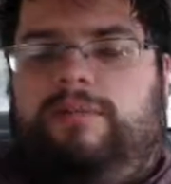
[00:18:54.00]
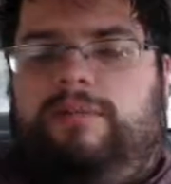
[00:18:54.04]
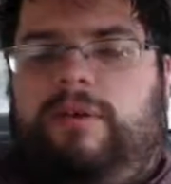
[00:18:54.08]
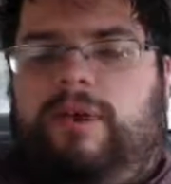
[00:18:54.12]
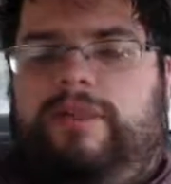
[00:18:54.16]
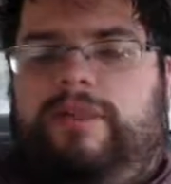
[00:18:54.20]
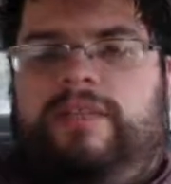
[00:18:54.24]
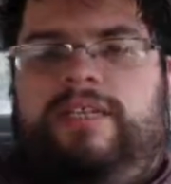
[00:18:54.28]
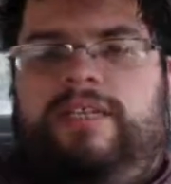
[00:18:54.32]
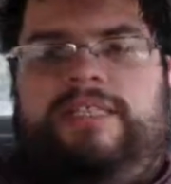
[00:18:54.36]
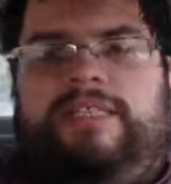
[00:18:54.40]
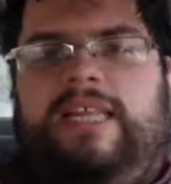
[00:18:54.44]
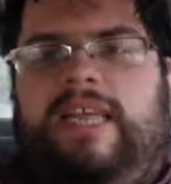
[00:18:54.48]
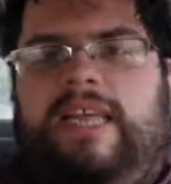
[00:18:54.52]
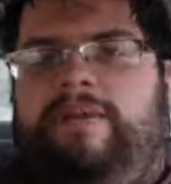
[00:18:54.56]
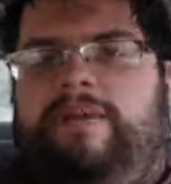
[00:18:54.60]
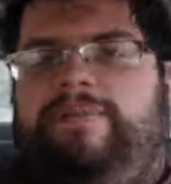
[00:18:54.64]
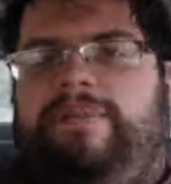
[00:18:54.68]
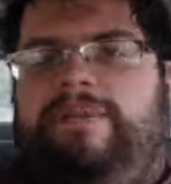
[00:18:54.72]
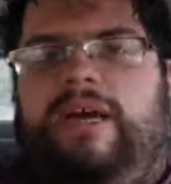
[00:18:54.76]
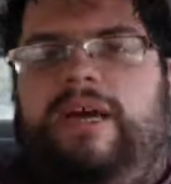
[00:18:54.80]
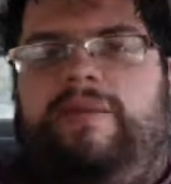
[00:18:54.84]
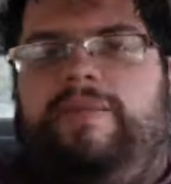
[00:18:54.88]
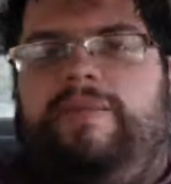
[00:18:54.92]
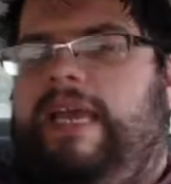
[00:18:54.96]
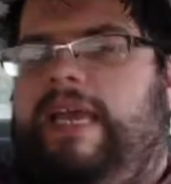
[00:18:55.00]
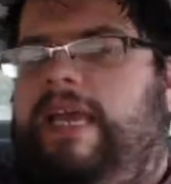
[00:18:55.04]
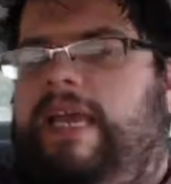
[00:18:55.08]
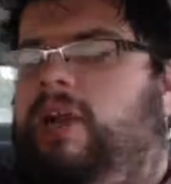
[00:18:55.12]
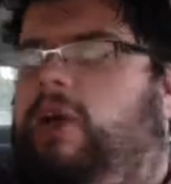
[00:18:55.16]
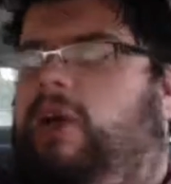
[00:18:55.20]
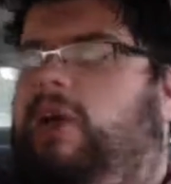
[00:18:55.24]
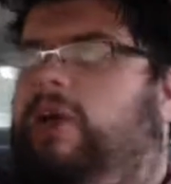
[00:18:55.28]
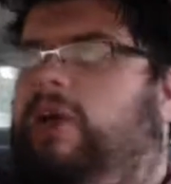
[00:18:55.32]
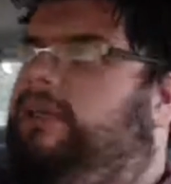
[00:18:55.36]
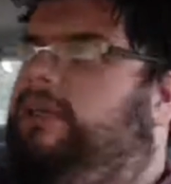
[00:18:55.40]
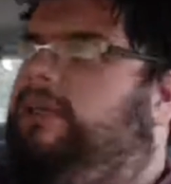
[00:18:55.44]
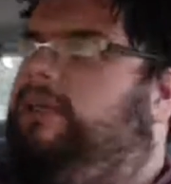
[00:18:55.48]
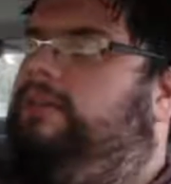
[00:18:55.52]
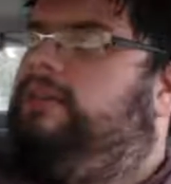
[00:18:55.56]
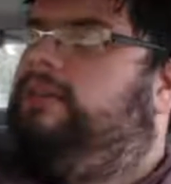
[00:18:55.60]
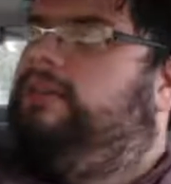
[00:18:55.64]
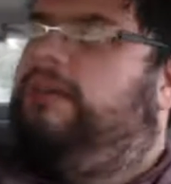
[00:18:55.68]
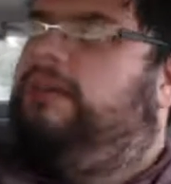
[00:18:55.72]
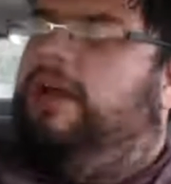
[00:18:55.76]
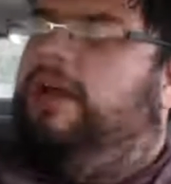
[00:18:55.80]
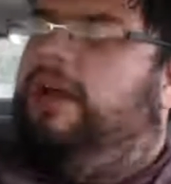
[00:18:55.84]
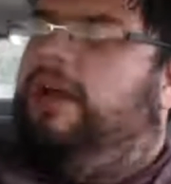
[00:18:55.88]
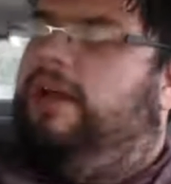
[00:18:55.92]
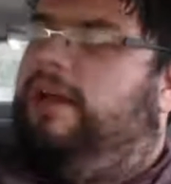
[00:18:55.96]
But this laptop cannot,
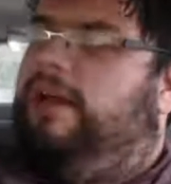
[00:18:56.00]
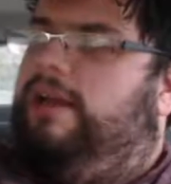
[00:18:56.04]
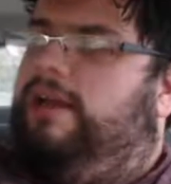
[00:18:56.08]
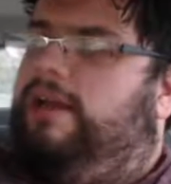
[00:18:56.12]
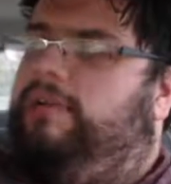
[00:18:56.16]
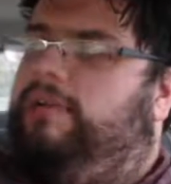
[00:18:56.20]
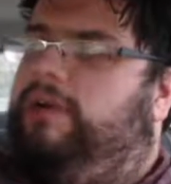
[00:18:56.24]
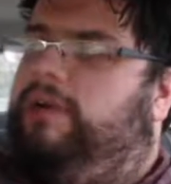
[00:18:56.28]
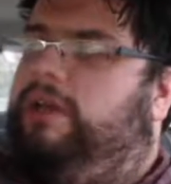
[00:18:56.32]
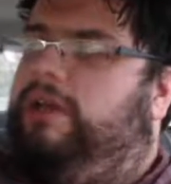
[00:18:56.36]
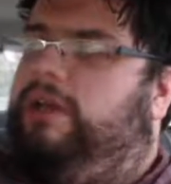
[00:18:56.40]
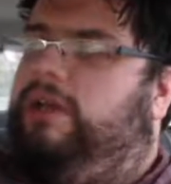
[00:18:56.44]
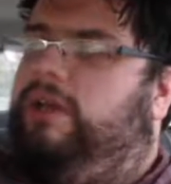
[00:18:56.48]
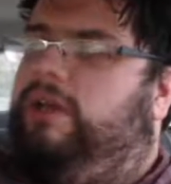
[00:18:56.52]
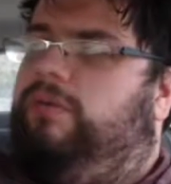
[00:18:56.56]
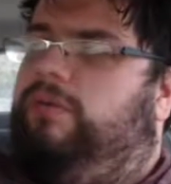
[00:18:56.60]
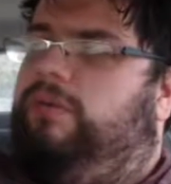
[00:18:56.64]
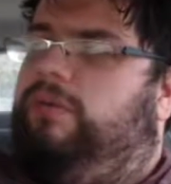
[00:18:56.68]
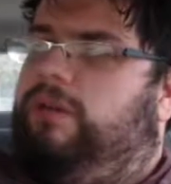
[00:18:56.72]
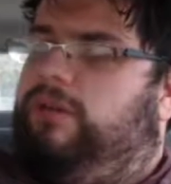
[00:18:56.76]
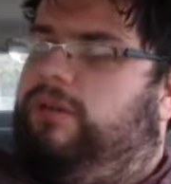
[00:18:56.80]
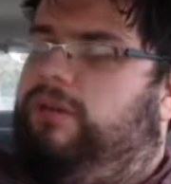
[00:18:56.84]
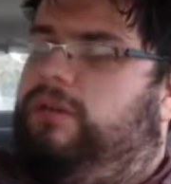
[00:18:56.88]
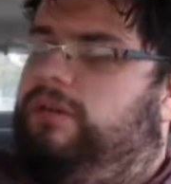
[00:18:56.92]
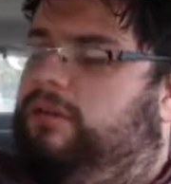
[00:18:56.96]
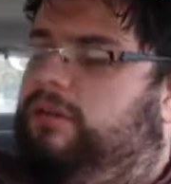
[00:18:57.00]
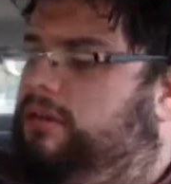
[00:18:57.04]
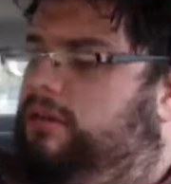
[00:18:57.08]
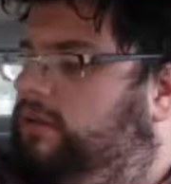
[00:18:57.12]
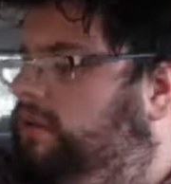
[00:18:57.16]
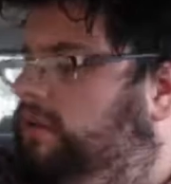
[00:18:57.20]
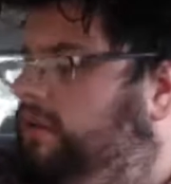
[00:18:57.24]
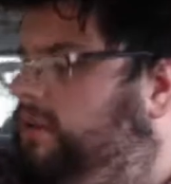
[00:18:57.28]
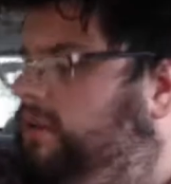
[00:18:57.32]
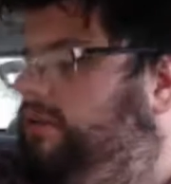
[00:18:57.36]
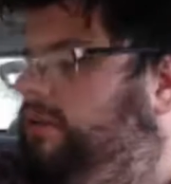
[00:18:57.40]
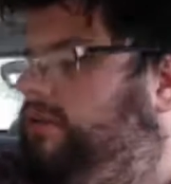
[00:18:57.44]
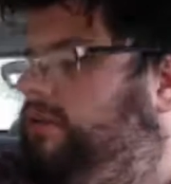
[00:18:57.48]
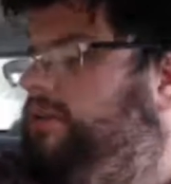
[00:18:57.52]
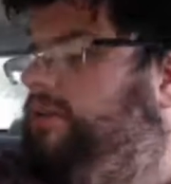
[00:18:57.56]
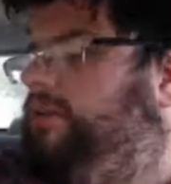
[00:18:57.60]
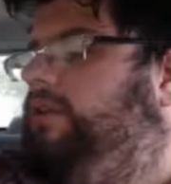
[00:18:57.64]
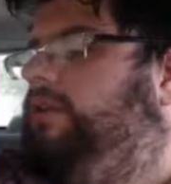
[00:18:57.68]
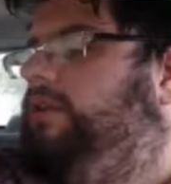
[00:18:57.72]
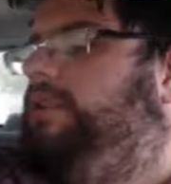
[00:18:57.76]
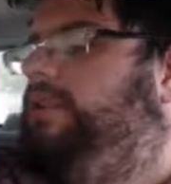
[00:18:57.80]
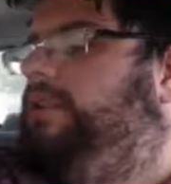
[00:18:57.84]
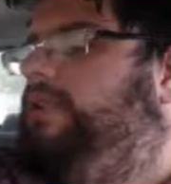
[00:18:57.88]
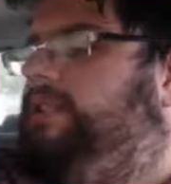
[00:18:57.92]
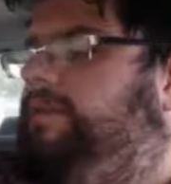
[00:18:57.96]
and I really don't want to
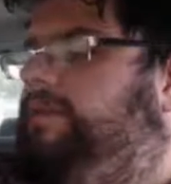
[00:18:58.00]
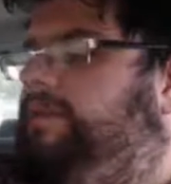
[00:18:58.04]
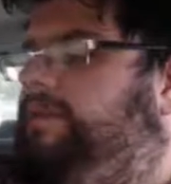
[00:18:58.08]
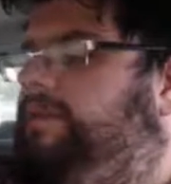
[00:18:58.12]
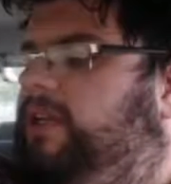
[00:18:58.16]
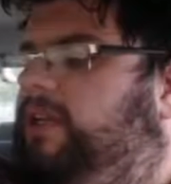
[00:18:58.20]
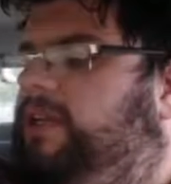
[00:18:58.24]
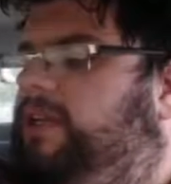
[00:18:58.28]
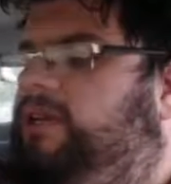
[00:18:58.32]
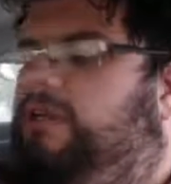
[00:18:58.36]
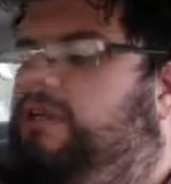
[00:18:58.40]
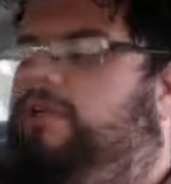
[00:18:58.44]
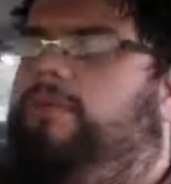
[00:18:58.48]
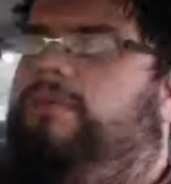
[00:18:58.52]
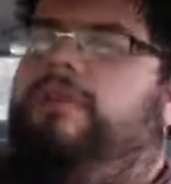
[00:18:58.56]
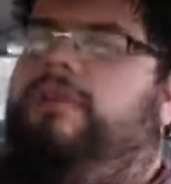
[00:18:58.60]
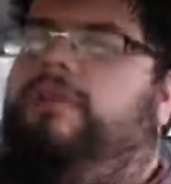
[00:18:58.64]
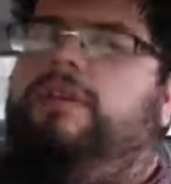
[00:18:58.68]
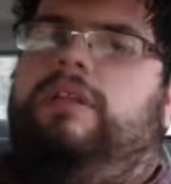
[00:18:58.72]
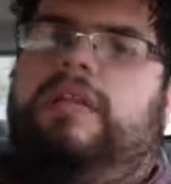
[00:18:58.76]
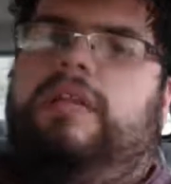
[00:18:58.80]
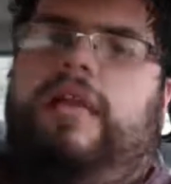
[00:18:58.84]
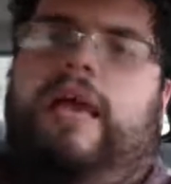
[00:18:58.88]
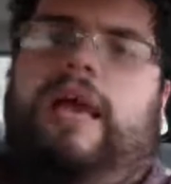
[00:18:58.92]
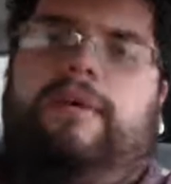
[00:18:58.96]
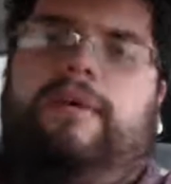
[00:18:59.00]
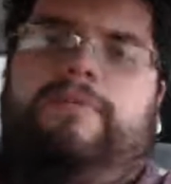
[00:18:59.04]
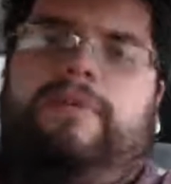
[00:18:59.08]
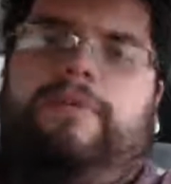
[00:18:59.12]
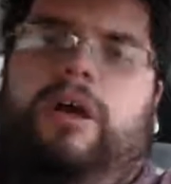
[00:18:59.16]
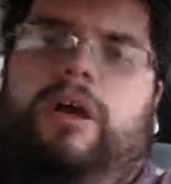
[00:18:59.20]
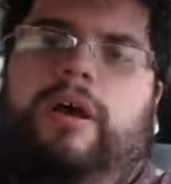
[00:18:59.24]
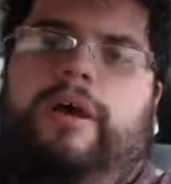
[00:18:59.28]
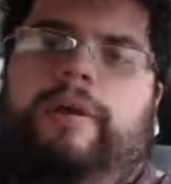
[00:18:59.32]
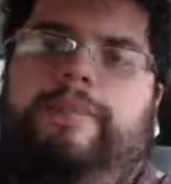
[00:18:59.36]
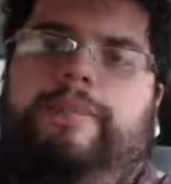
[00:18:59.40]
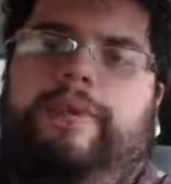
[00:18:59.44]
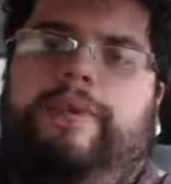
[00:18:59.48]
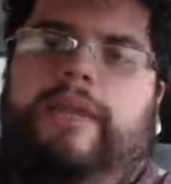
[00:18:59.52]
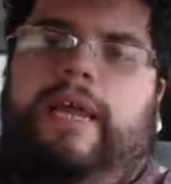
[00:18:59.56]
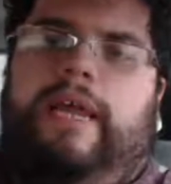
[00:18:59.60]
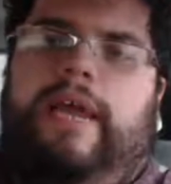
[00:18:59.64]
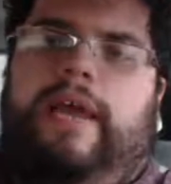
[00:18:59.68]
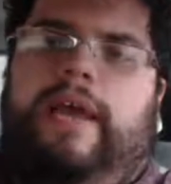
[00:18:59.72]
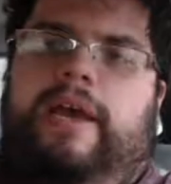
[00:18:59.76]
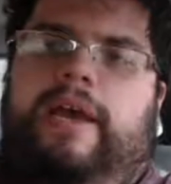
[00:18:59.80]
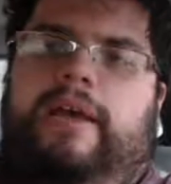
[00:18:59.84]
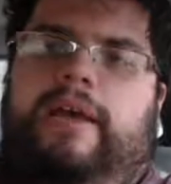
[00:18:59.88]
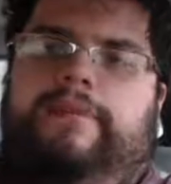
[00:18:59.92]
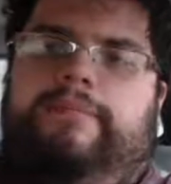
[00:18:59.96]
dismantle the laptop and
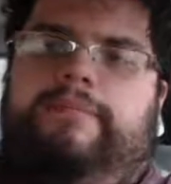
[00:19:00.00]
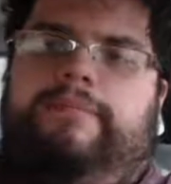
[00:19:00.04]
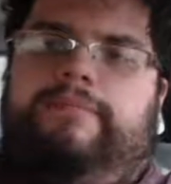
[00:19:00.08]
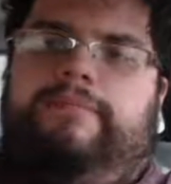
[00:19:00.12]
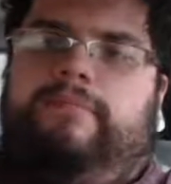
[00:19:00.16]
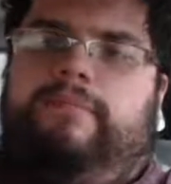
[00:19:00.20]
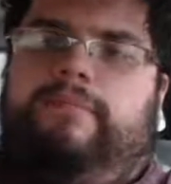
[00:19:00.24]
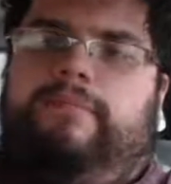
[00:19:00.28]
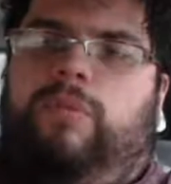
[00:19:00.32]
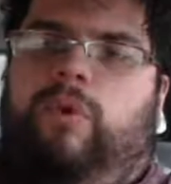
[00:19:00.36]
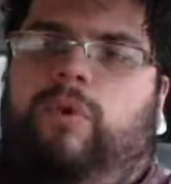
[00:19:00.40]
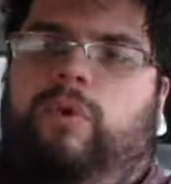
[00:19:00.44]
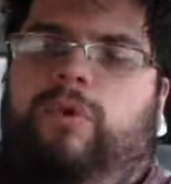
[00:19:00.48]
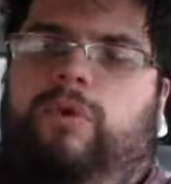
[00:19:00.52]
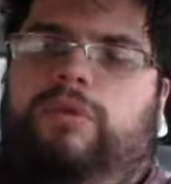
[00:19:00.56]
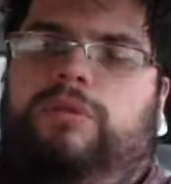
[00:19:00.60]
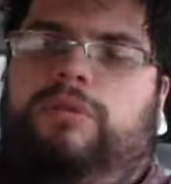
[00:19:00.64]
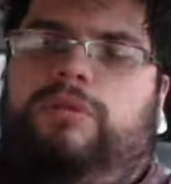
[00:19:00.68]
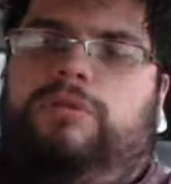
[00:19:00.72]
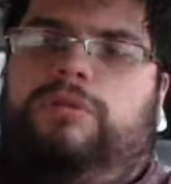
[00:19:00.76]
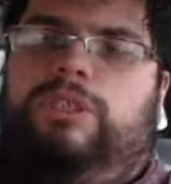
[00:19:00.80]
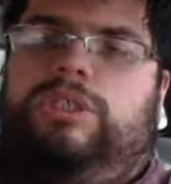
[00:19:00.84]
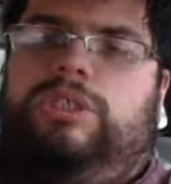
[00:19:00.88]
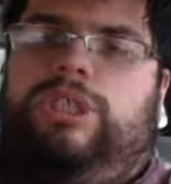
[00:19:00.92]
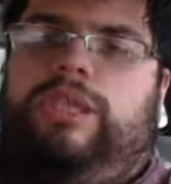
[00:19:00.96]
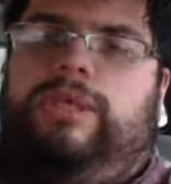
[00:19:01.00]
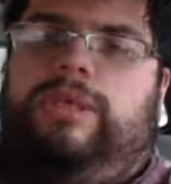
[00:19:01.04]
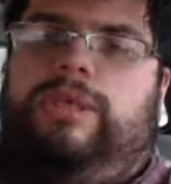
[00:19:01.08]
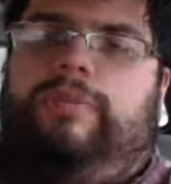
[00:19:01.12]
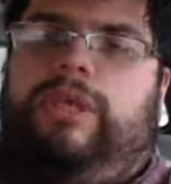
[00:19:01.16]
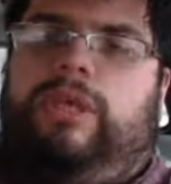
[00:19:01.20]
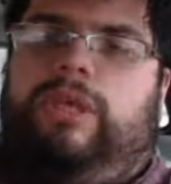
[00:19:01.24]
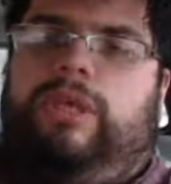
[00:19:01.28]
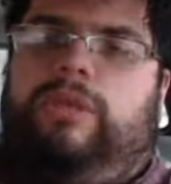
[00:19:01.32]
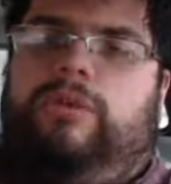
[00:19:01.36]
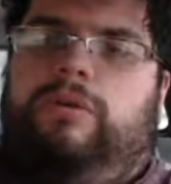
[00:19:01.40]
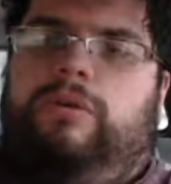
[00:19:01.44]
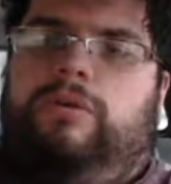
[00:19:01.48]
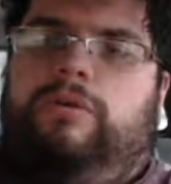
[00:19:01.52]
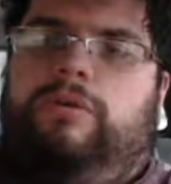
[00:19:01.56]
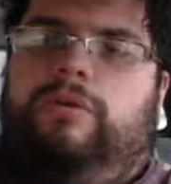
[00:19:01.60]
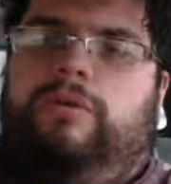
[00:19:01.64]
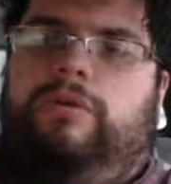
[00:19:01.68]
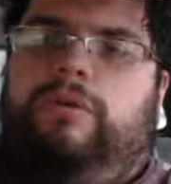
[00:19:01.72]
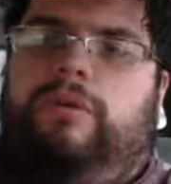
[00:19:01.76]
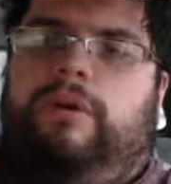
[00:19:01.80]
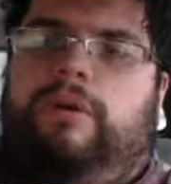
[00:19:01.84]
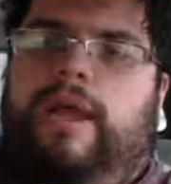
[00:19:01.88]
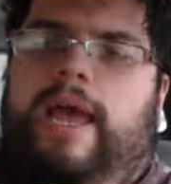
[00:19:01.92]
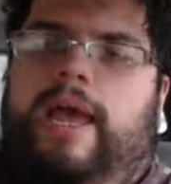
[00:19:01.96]
add more GPU
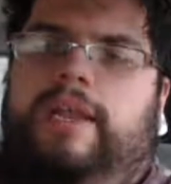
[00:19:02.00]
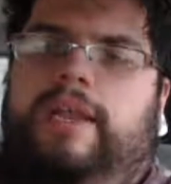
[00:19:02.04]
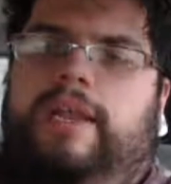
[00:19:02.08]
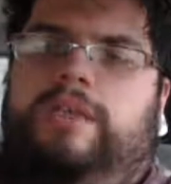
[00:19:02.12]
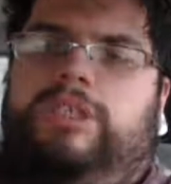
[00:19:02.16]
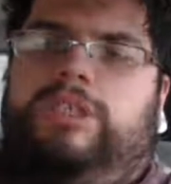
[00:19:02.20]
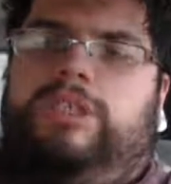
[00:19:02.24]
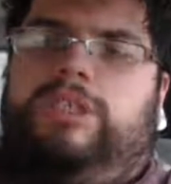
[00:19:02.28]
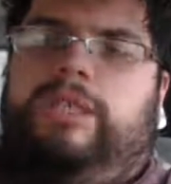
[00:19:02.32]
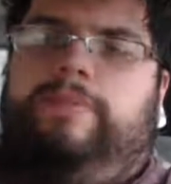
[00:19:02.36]
or add a